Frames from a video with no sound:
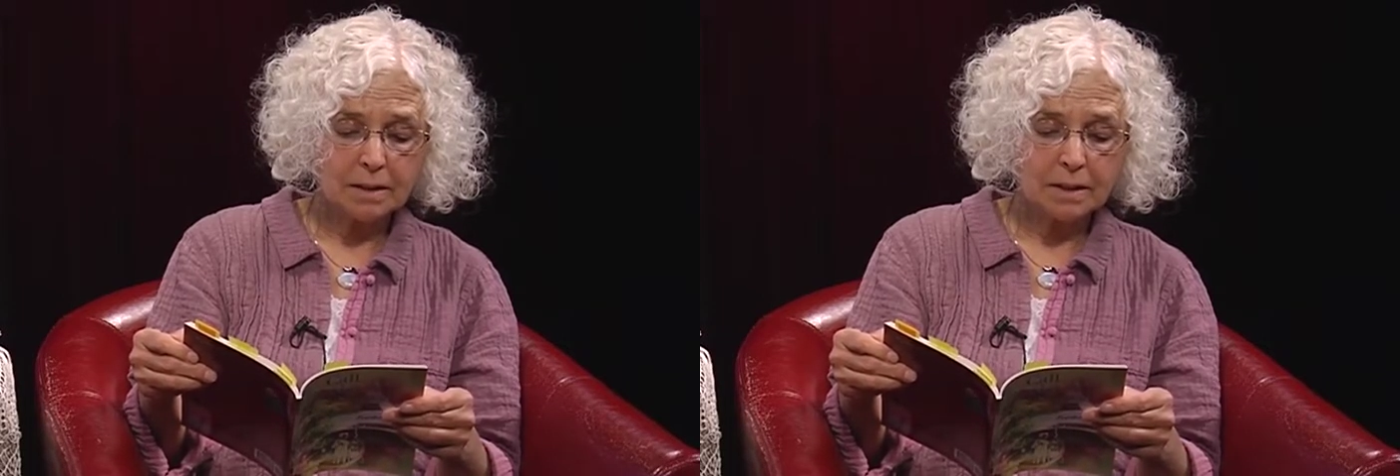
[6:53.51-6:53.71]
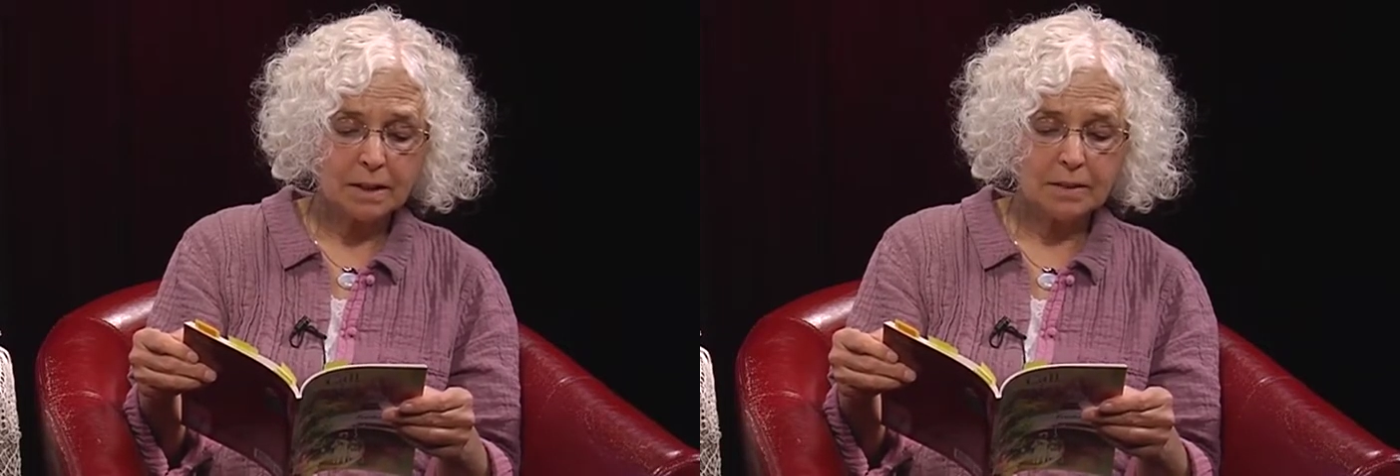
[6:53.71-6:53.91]

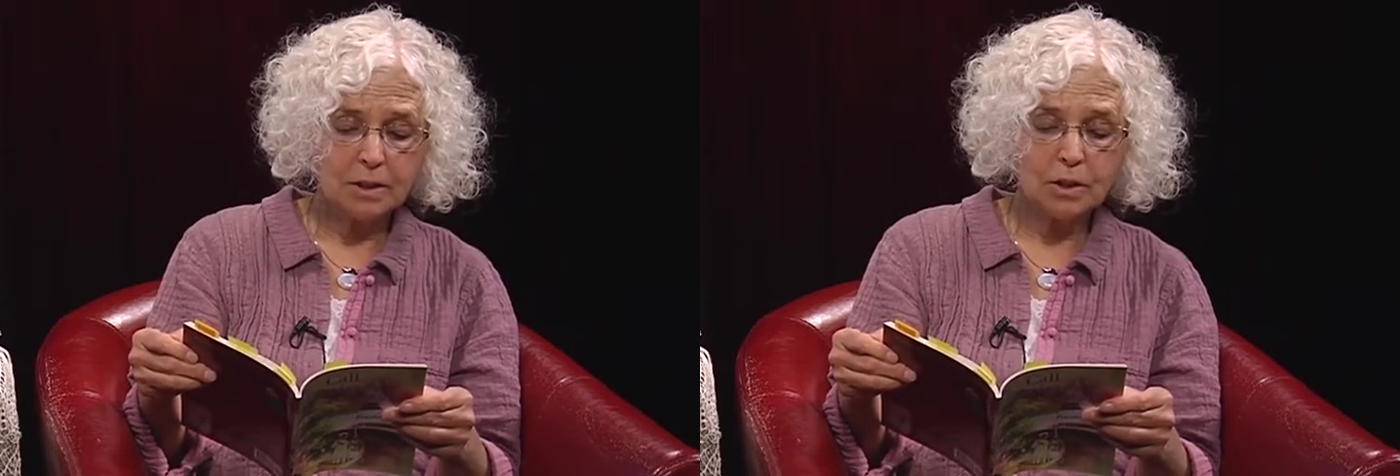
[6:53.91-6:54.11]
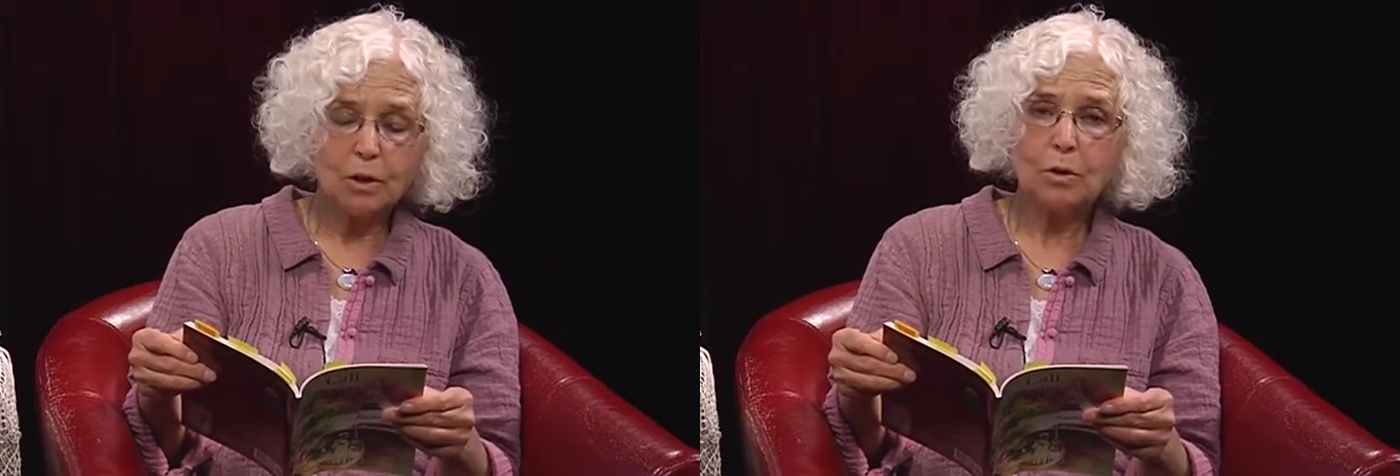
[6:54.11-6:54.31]
in the
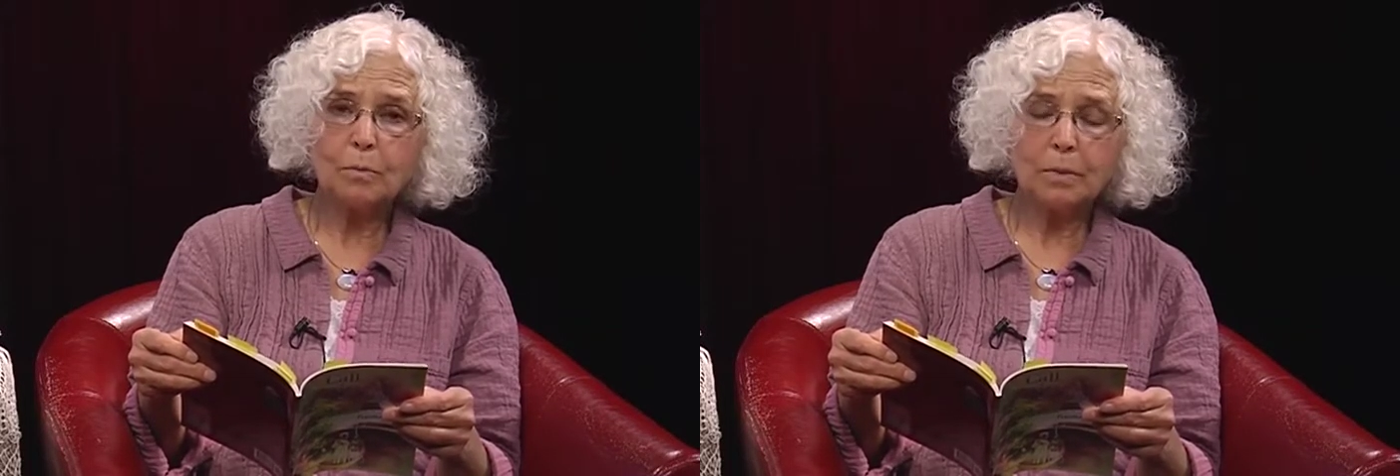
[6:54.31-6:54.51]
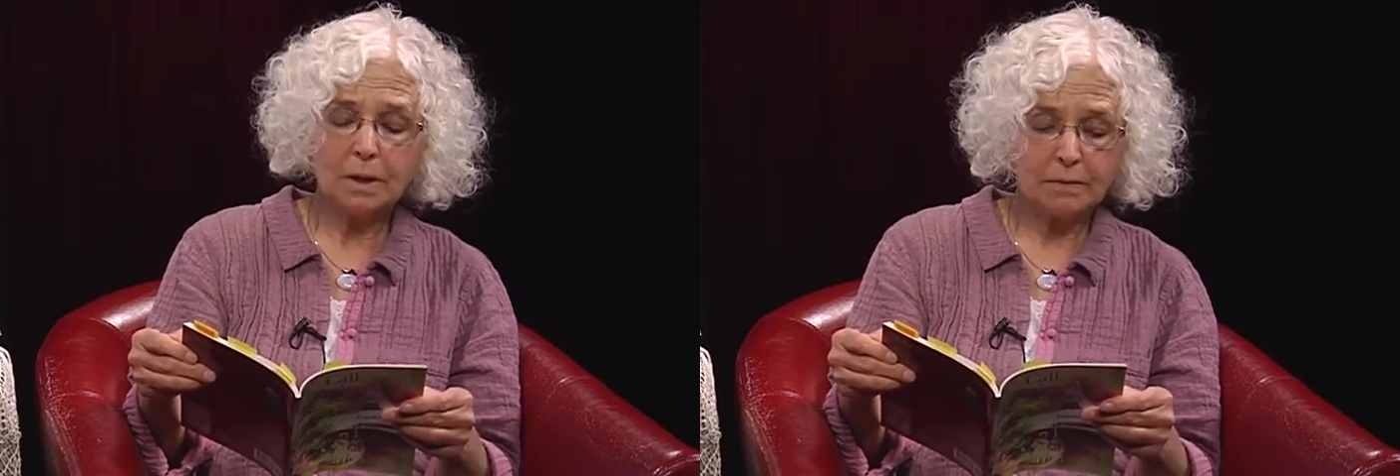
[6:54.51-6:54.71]

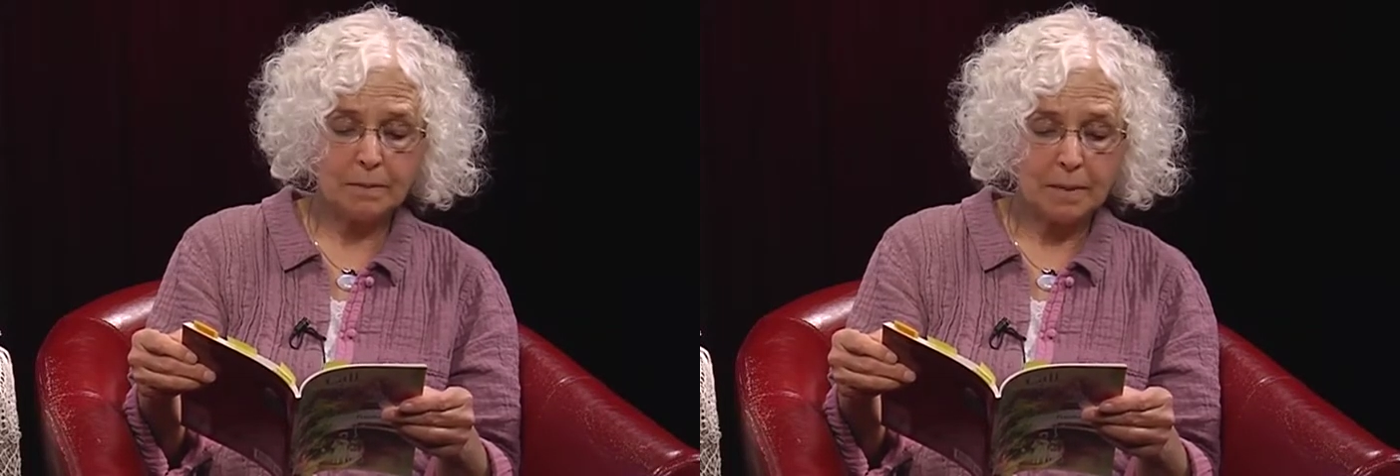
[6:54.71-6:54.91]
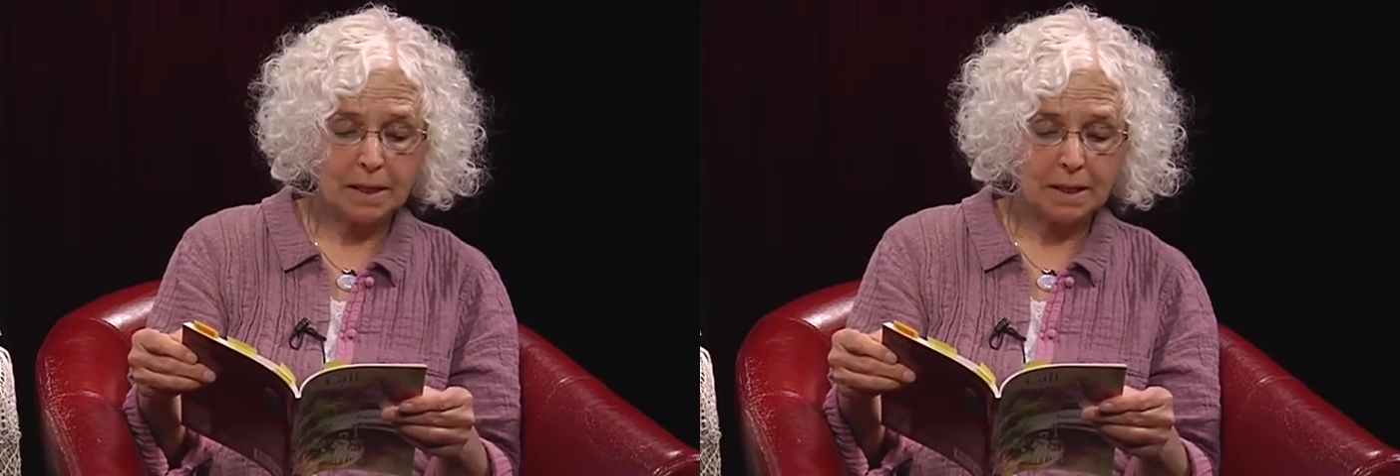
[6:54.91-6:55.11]
dome of the
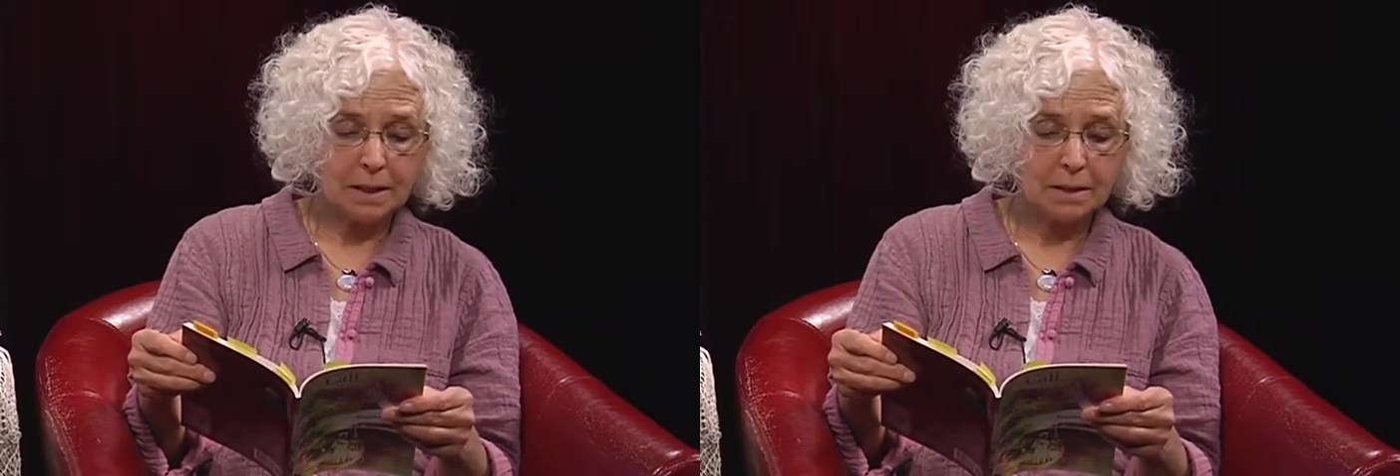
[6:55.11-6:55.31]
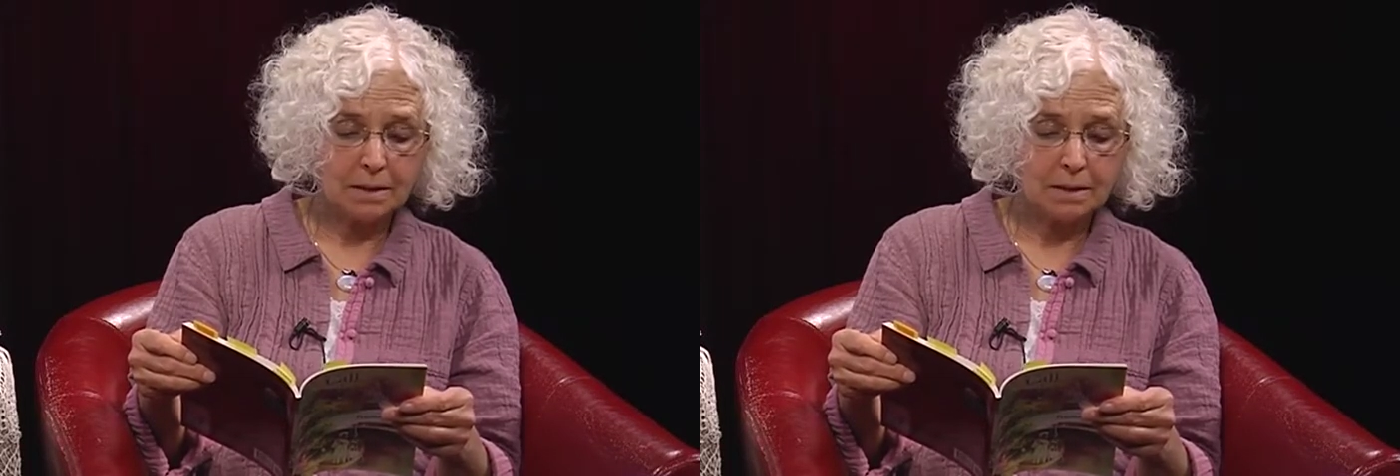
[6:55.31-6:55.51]
belly.